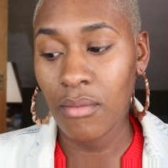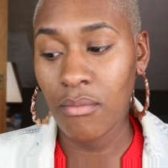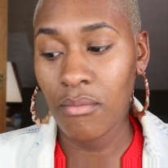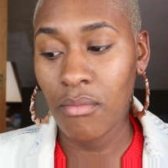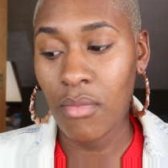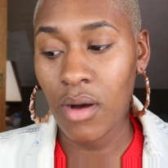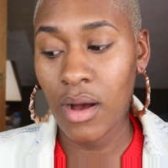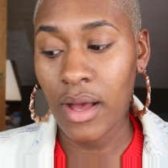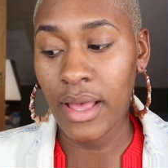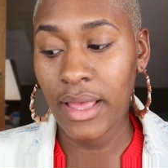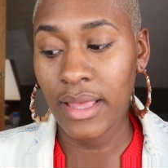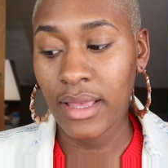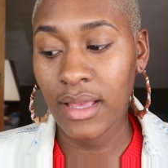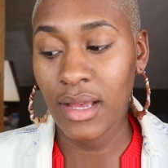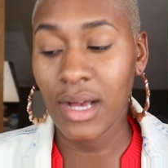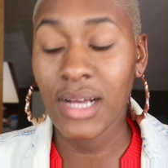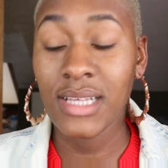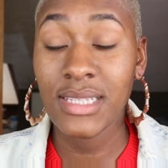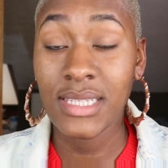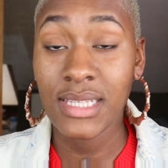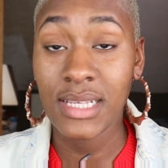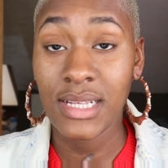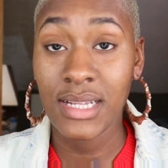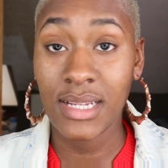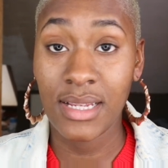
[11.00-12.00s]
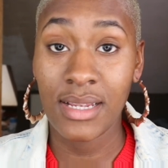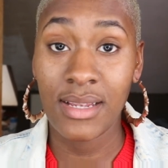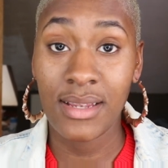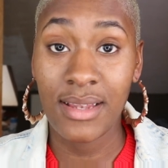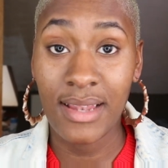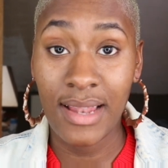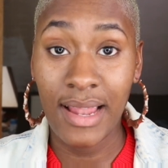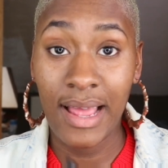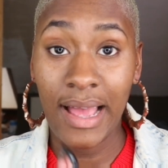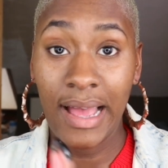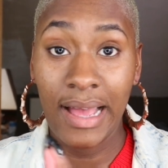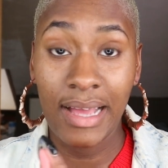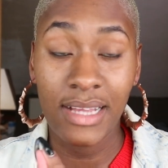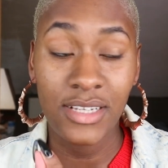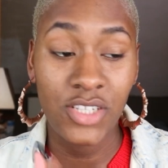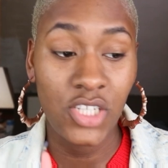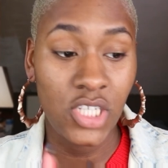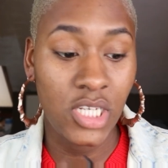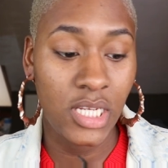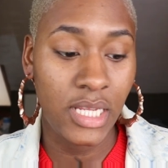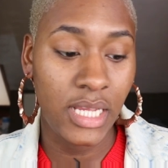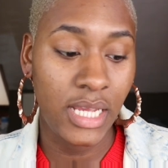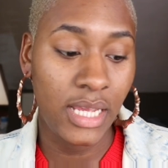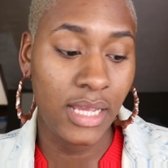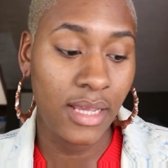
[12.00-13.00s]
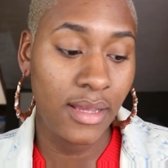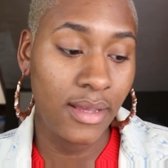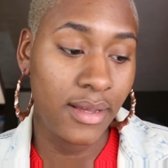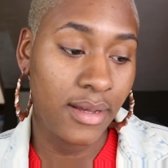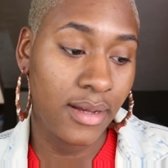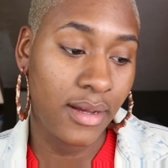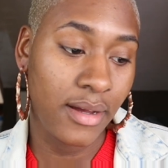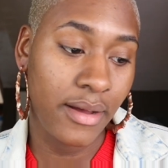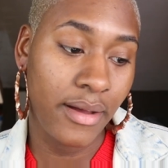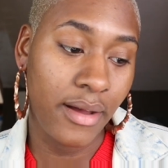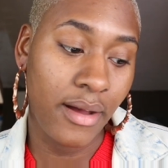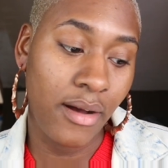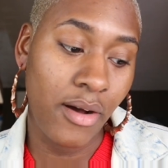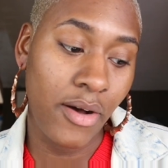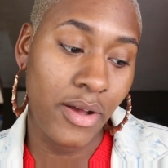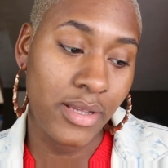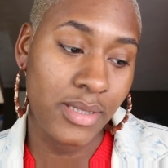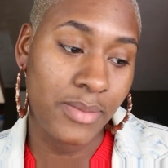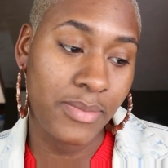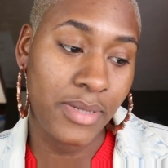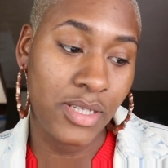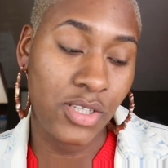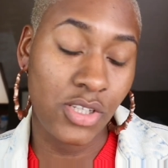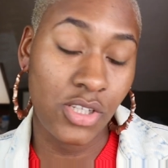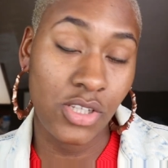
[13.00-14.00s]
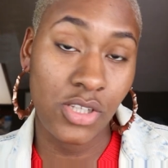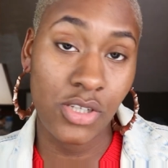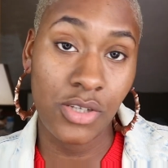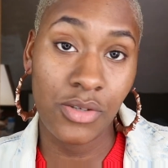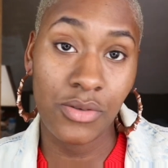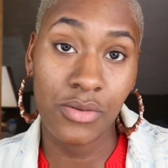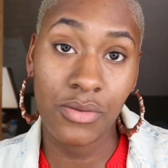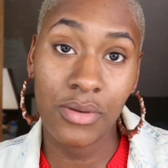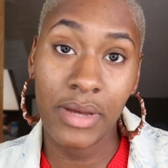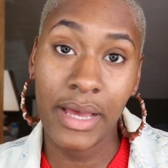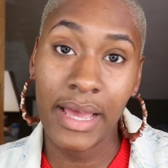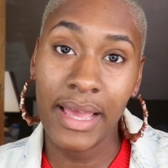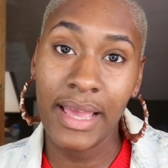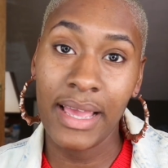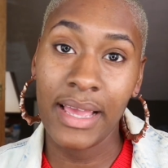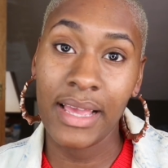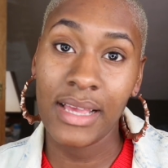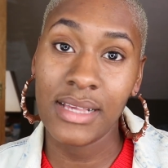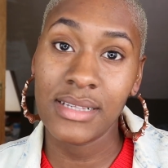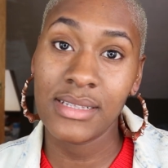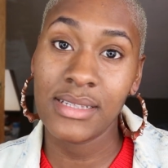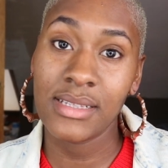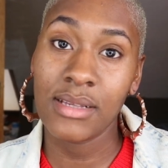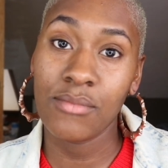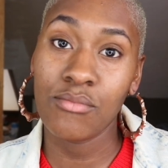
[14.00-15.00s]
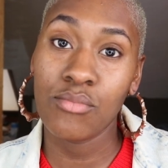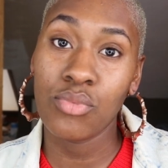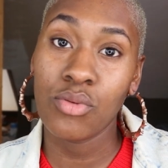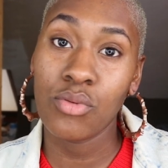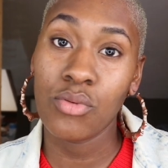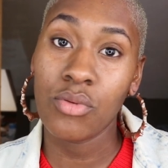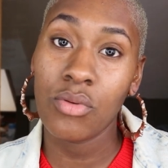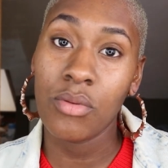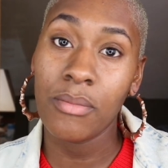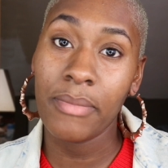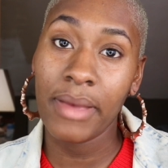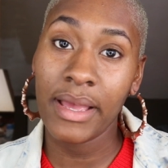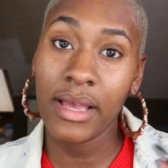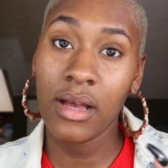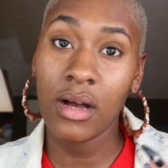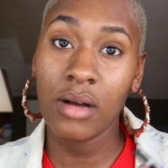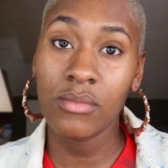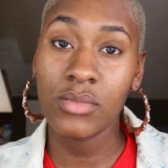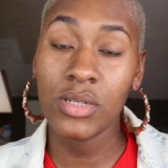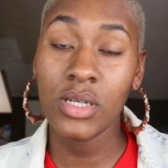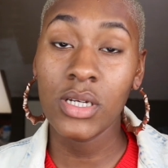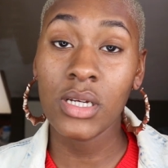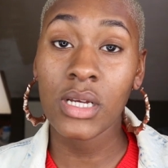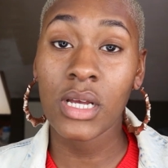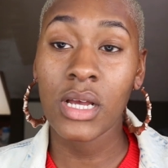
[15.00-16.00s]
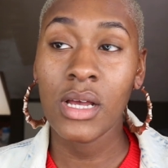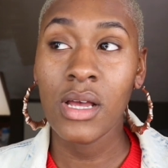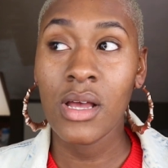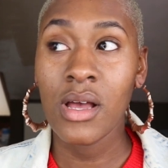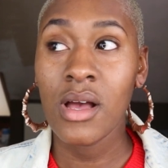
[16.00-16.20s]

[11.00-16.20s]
my cousin Nat actually asked me to do a simple makeup look.